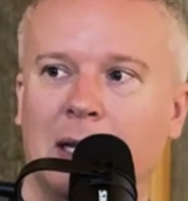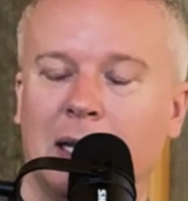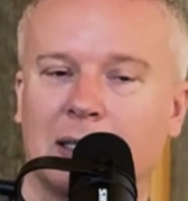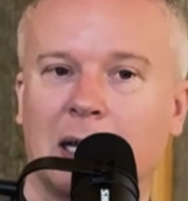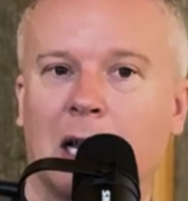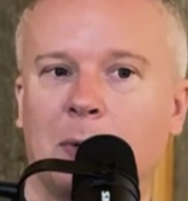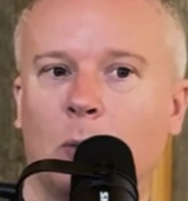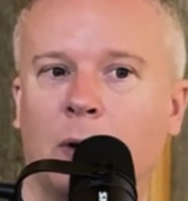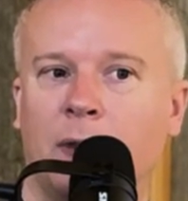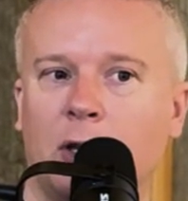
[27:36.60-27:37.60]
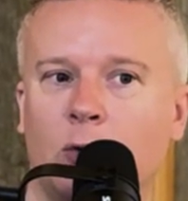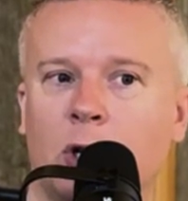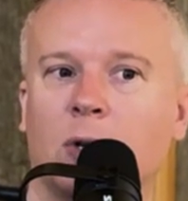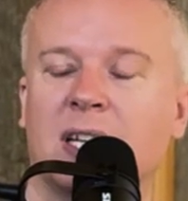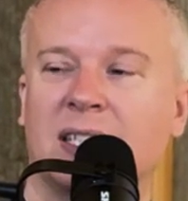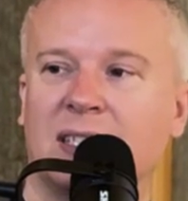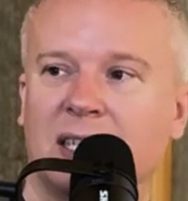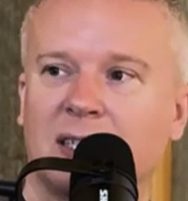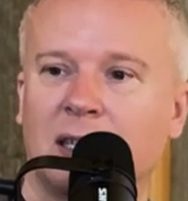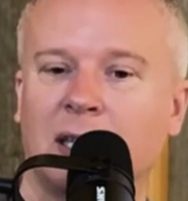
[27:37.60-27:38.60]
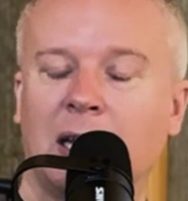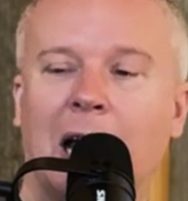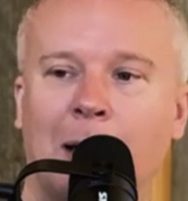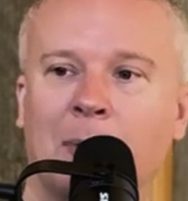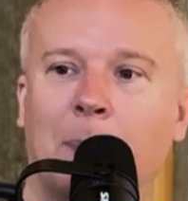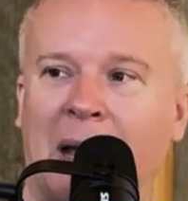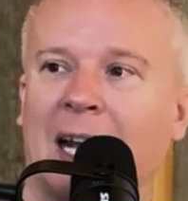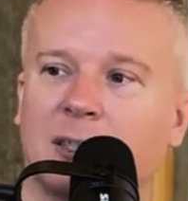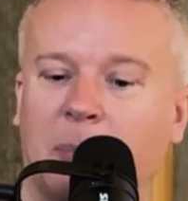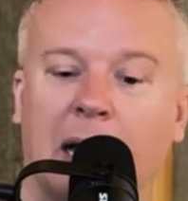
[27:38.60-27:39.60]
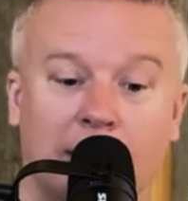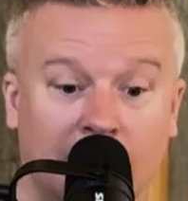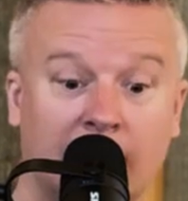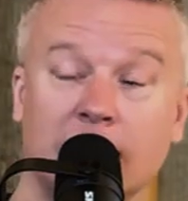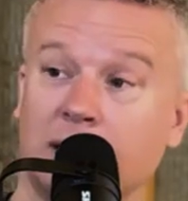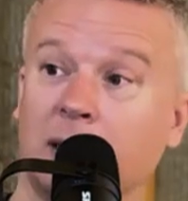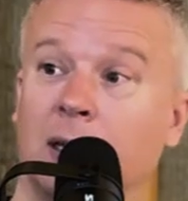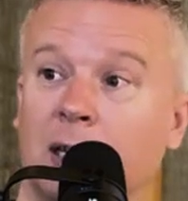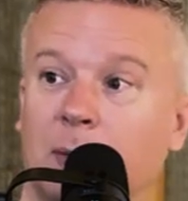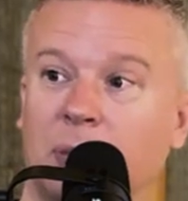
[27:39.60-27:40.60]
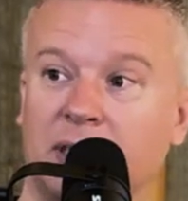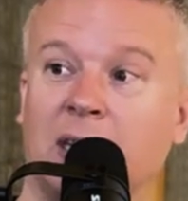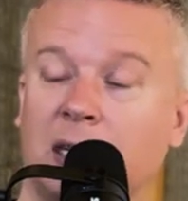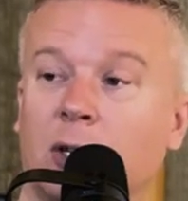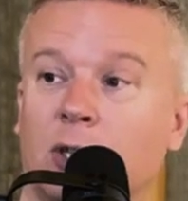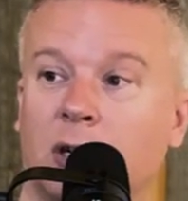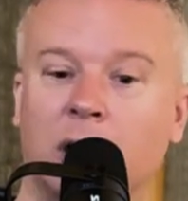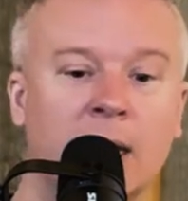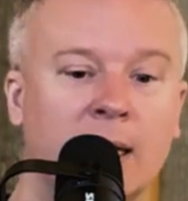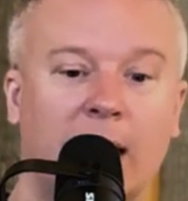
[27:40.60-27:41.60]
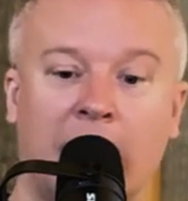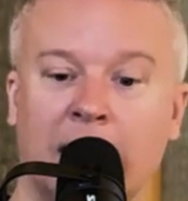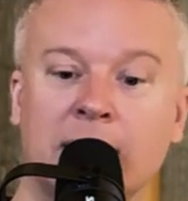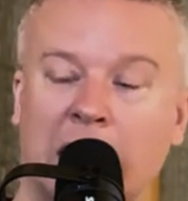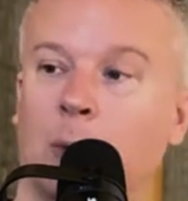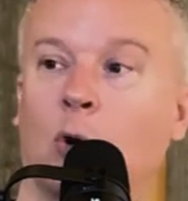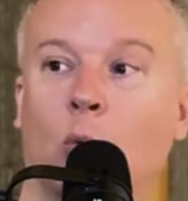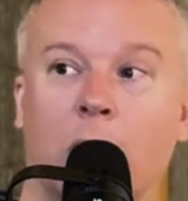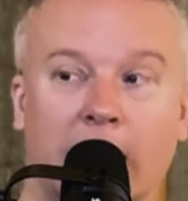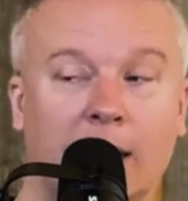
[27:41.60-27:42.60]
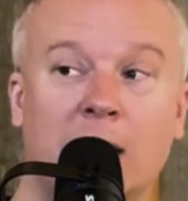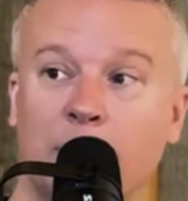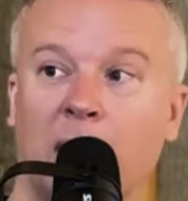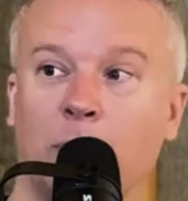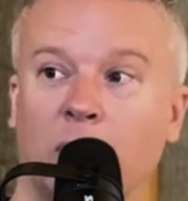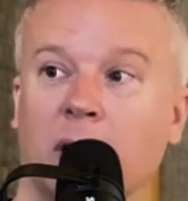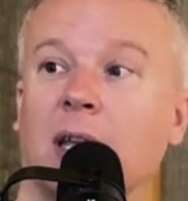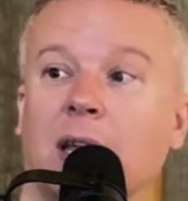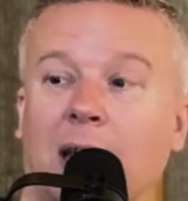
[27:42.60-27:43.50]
It's got to be one that consistently, I'm going to pass by this particular end table where I keep my book